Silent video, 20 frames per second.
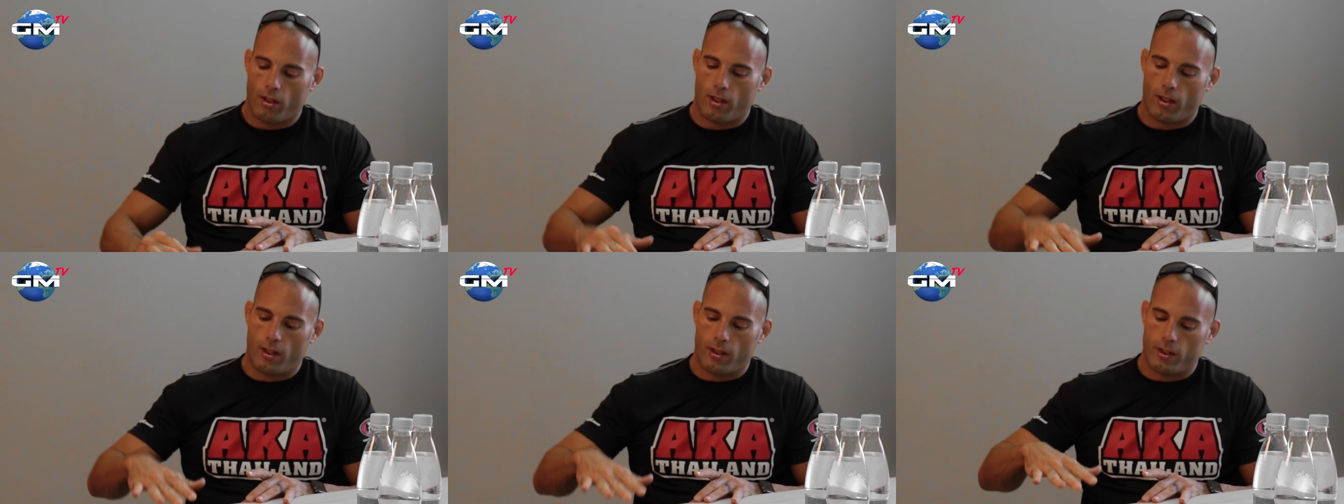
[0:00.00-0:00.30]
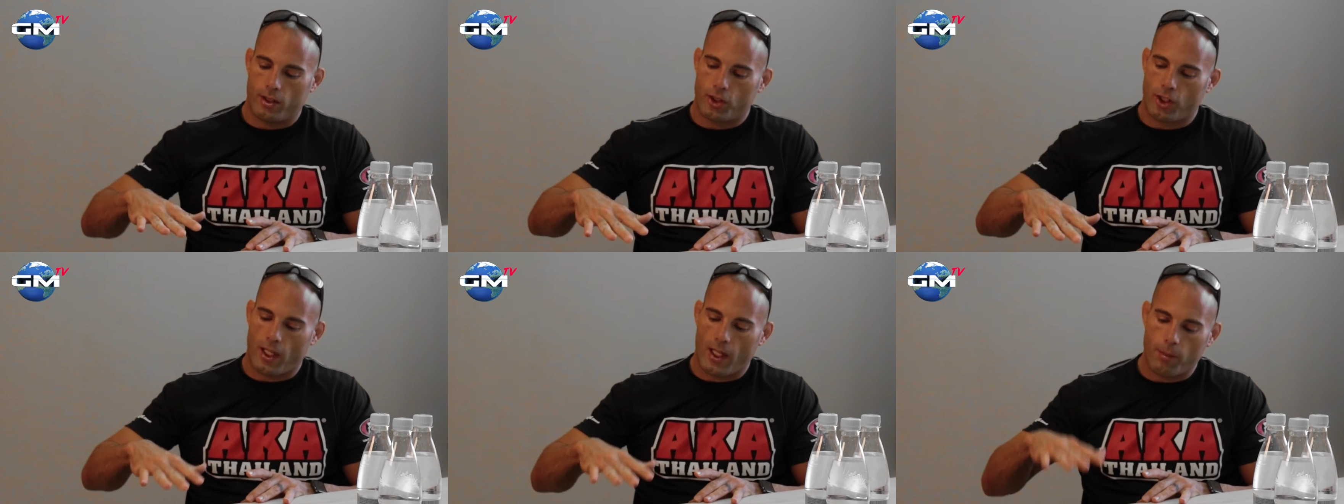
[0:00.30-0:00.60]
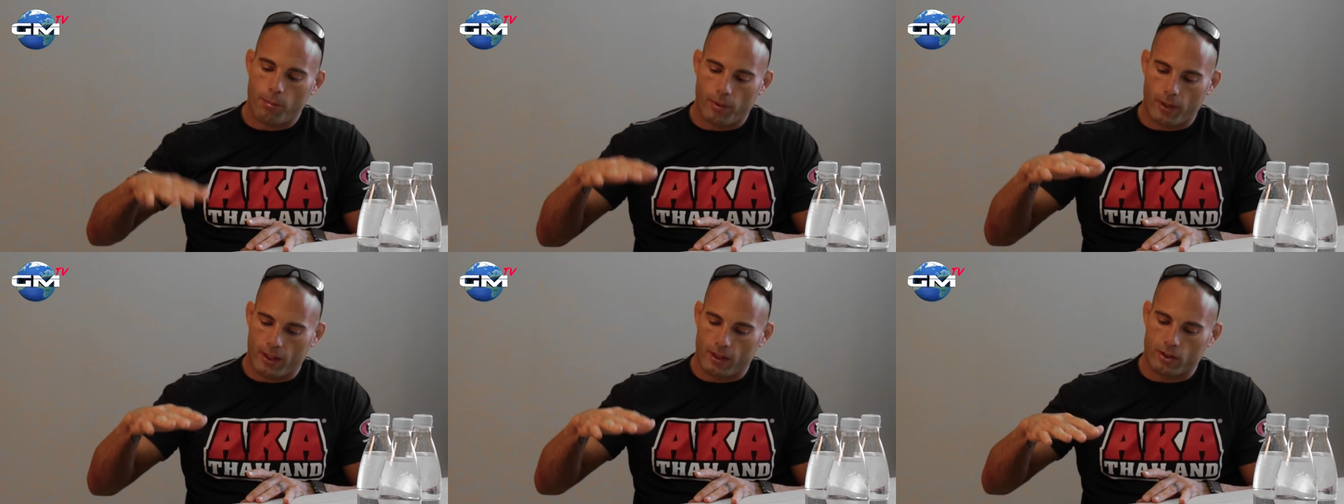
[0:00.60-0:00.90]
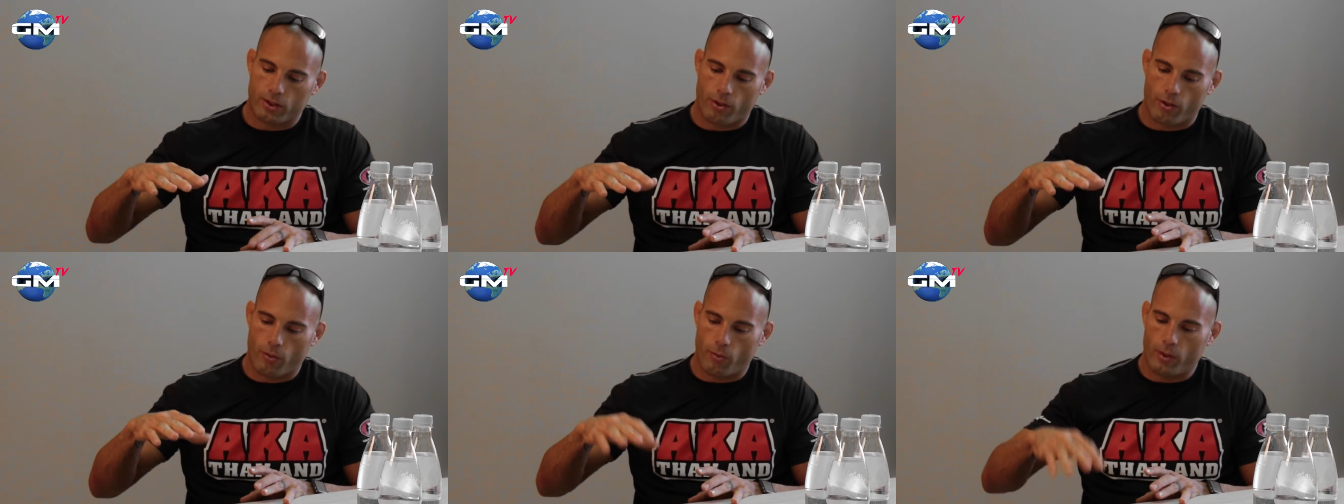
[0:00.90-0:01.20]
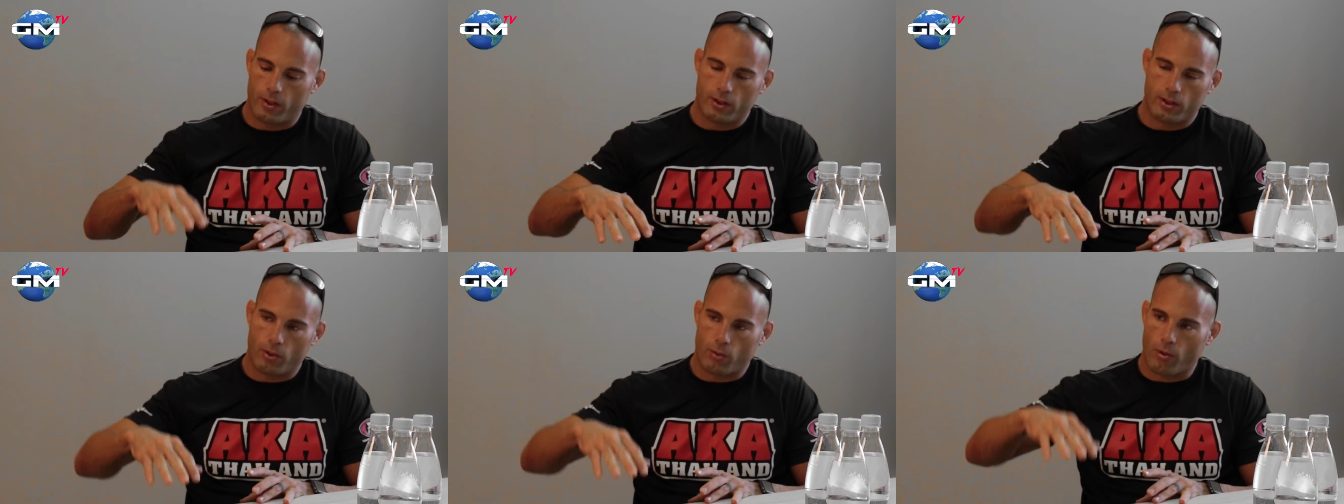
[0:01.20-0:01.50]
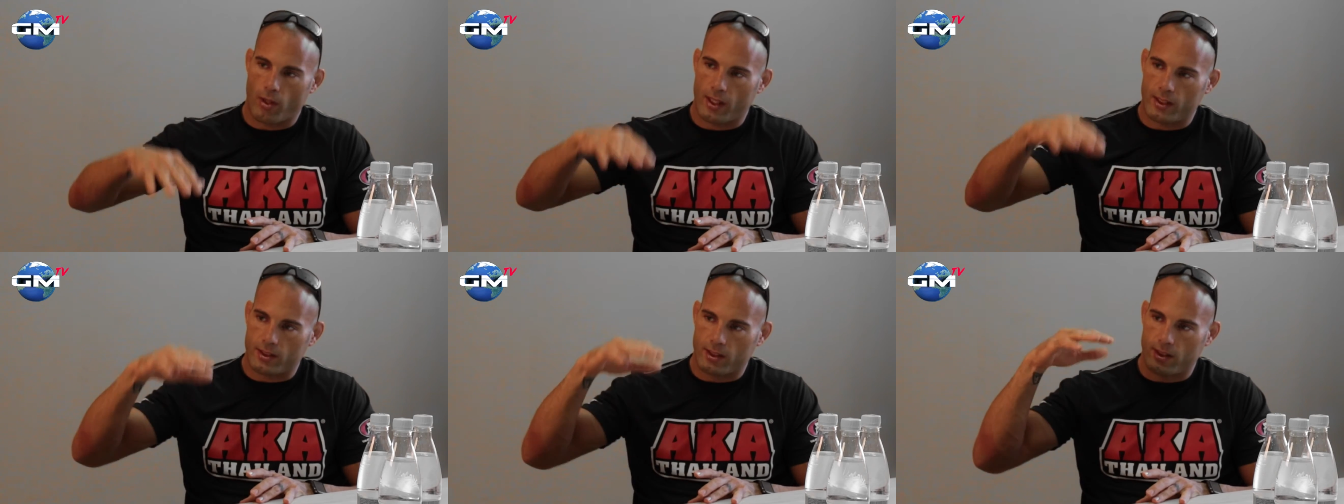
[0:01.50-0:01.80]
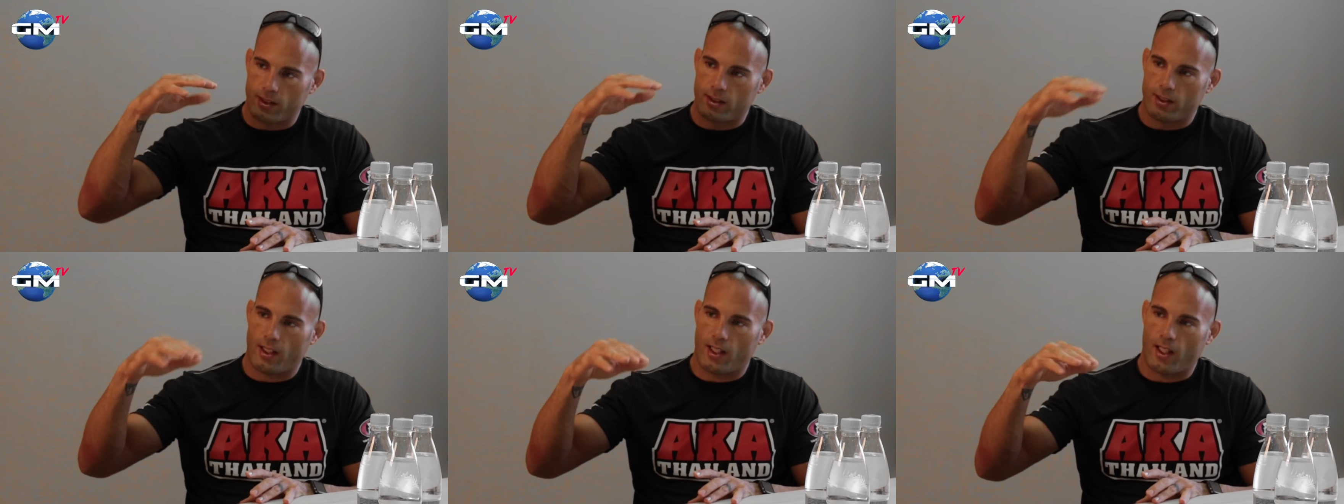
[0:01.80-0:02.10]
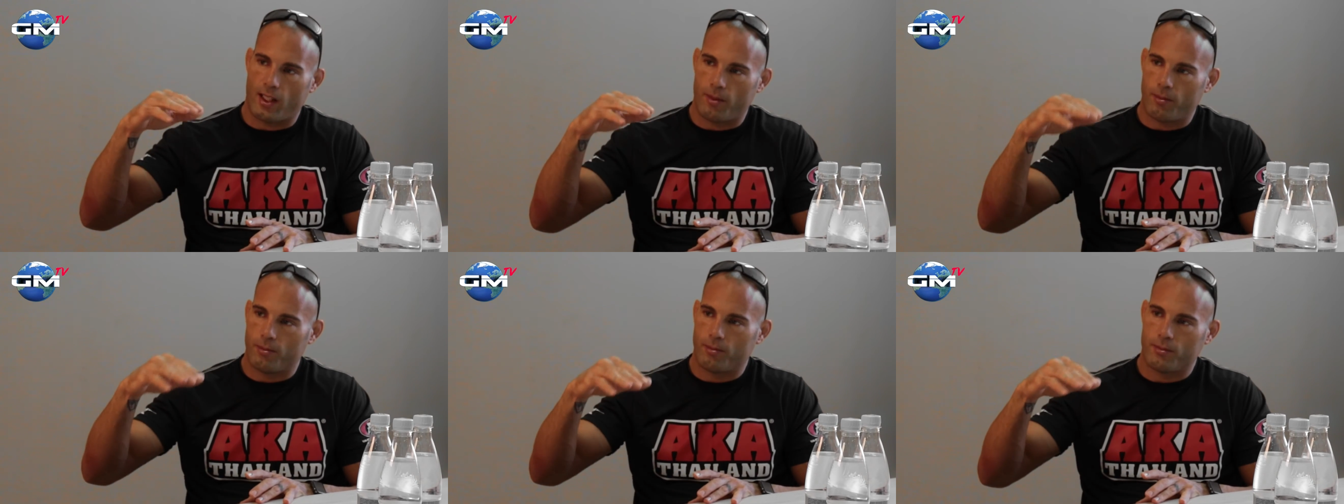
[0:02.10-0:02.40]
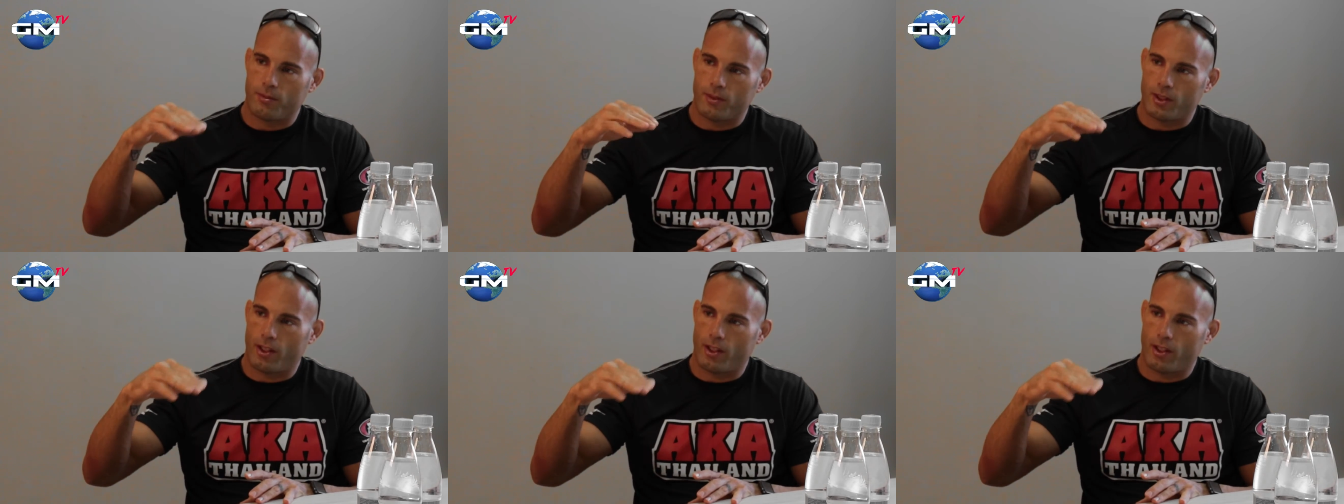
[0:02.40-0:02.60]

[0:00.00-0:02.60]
the champions are the ones that rise to the top.